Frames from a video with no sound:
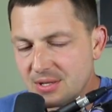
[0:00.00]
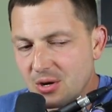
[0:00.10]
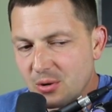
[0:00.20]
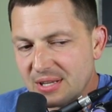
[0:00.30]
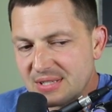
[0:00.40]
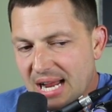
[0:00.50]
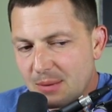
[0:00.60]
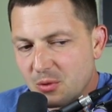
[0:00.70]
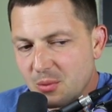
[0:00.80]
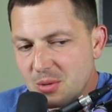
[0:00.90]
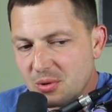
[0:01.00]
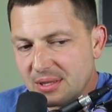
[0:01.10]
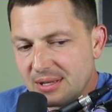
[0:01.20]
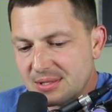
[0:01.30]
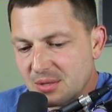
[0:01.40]
So in a time where we
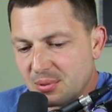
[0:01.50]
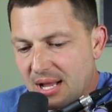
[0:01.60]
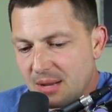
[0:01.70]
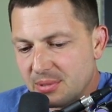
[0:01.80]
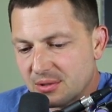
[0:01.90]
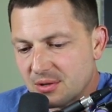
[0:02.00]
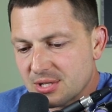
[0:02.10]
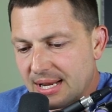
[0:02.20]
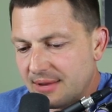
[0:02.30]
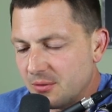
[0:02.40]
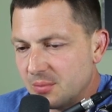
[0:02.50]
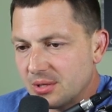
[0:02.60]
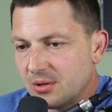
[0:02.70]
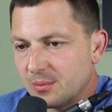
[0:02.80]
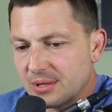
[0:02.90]
really need supply, builders can't even
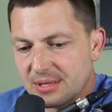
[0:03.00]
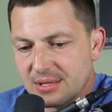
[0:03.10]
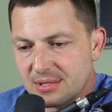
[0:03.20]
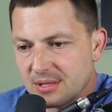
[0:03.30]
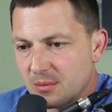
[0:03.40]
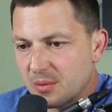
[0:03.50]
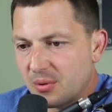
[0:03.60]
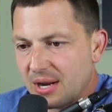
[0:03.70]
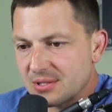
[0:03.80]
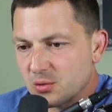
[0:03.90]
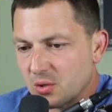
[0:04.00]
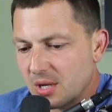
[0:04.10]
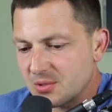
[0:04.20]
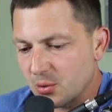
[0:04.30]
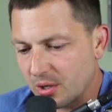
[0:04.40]
build because lumber prices prices went
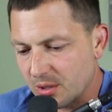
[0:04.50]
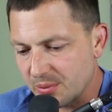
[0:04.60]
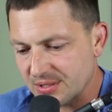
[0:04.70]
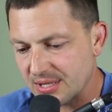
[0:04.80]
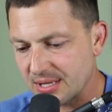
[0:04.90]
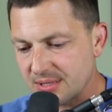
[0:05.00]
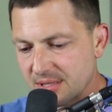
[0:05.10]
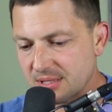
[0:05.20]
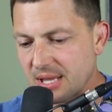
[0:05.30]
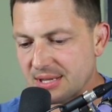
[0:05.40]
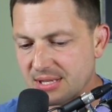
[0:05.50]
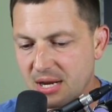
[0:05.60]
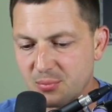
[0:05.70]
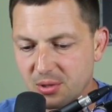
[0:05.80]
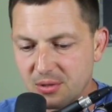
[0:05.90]
up 200% since last
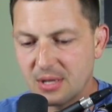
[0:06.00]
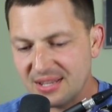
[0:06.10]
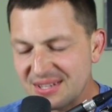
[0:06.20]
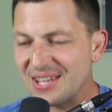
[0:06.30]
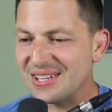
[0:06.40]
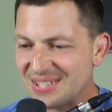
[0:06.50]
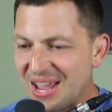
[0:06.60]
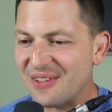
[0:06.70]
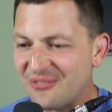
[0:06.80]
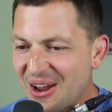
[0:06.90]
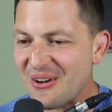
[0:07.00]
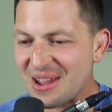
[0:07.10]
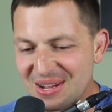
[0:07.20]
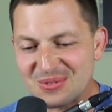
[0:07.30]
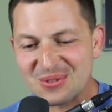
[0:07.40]
April. It is a
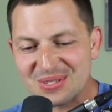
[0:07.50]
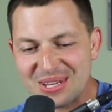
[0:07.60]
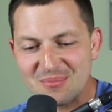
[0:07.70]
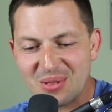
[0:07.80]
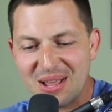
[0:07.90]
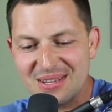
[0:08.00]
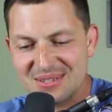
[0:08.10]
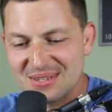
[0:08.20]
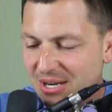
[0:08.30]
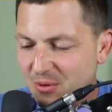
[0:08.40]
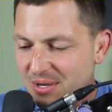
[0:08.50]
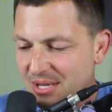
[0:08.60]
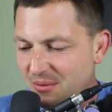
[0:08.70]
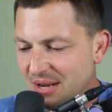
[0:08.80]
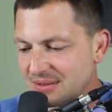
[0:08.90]
very interesting place that we're
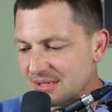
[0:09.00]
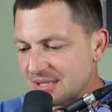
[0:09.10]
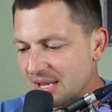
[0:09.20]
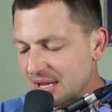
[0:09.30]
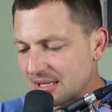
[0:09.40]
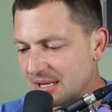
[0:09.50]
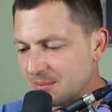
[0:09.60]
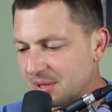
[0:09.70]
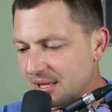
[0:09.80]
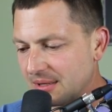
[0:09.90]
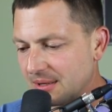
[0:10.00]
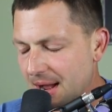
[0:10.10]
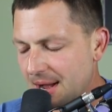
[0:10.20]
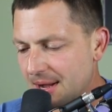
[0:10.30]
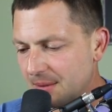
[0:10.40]
in right this second. But
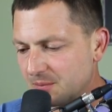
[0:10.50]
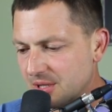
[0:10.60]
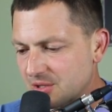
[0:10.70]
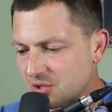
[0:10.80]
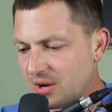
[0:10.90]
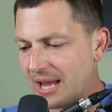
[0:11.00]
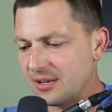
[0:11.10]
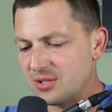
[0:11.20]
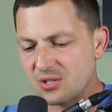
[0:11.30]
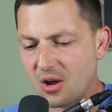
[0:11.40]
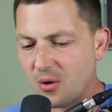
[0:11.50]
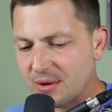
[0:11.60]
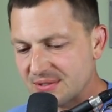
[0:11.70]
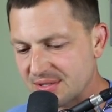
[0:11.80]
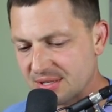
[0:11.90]
um, the strategy is
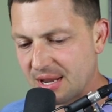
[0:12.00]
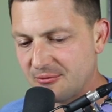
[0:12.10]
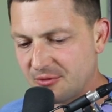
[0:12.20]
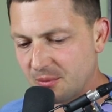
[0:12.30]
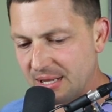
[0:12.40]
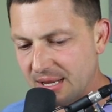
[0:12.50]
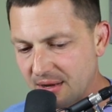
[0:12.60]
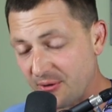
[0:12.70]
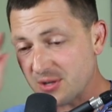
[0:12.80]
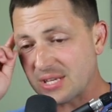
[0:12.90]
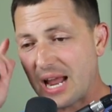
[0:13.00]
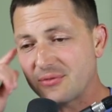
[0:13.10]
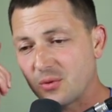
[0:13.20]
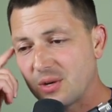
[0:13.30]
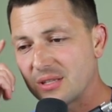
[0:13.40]
always the same for me. First, I have
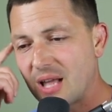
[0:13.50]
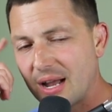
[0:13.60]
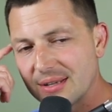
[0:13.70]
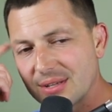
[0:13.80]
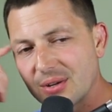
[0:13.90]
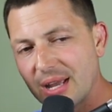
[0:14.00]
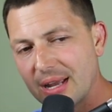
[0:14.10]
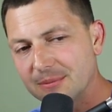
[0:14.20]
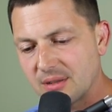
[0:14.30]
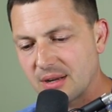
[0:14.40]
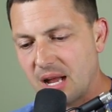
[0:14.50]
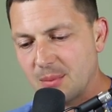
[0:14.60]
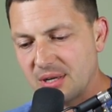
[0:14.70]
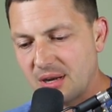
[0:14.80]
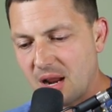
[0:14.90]
to realize, okay, the
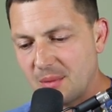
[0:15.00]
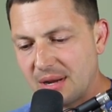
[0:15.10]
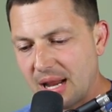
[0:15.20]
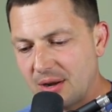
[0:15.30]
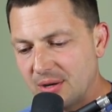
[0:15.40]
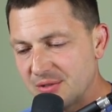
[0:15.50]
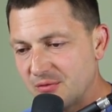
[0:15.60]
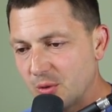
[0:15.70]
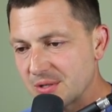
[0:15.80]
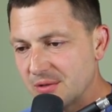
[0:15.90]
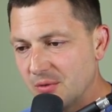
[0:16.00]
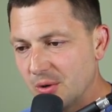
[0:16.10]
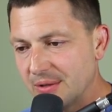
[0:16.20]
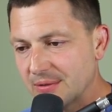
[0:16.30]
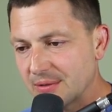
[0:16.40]
common denominator is voice to
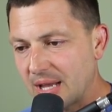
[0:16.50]
voice.